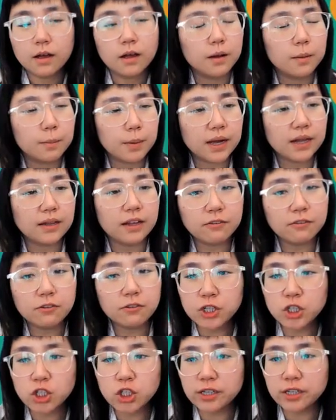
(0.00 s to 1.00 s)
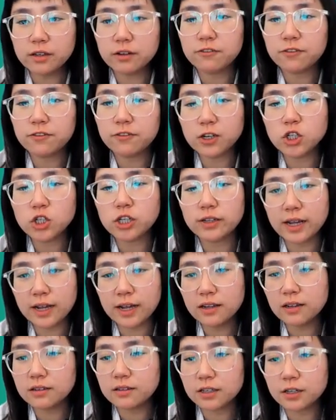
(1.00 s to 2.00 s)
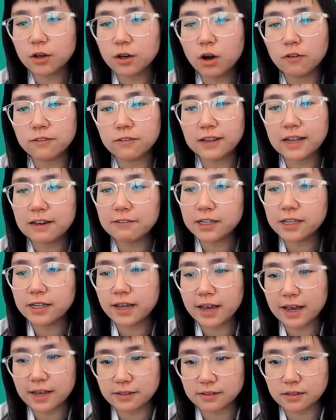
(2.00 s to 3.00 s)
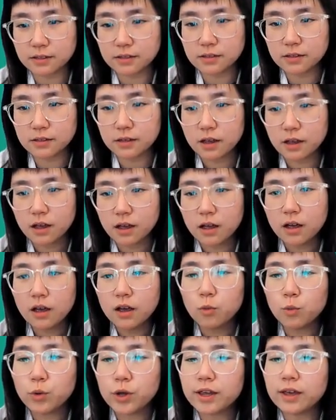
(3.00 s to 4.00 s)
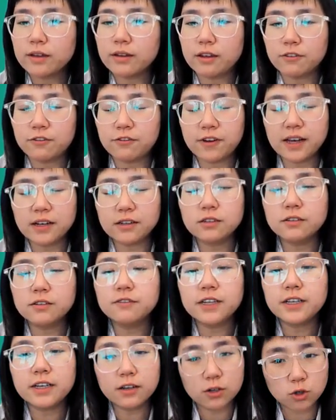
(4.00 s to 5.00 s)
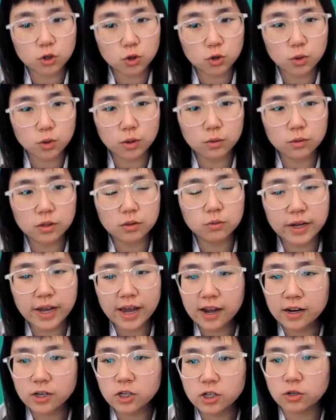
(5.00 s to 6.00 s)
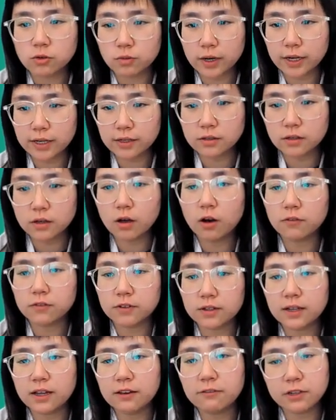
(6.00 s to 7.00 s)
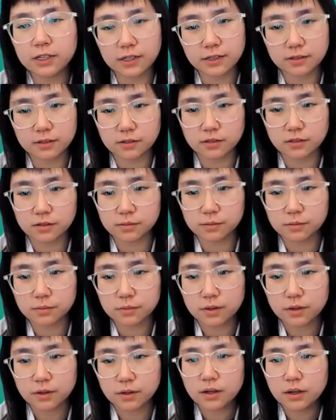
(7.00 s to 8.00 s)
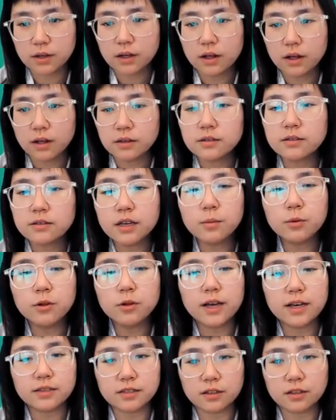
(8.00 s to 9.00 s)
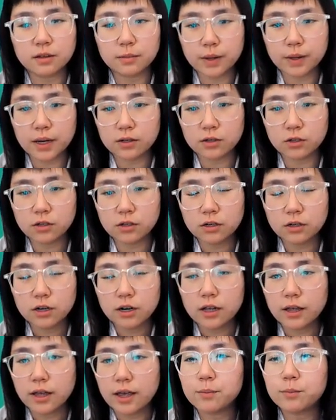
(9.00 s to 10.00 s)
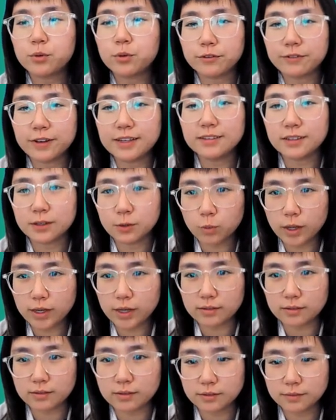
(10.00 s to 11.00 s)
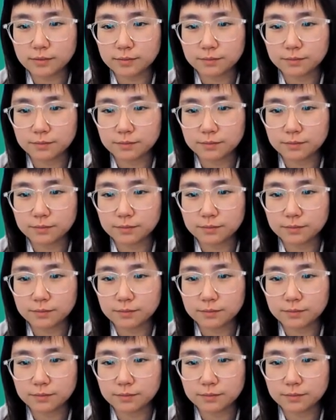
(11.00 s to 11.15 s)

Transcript: By leveraging the functionality of leavening acids, we can effectively control the reaction rate of the leavening system, stabilizing the batter and preventing waste.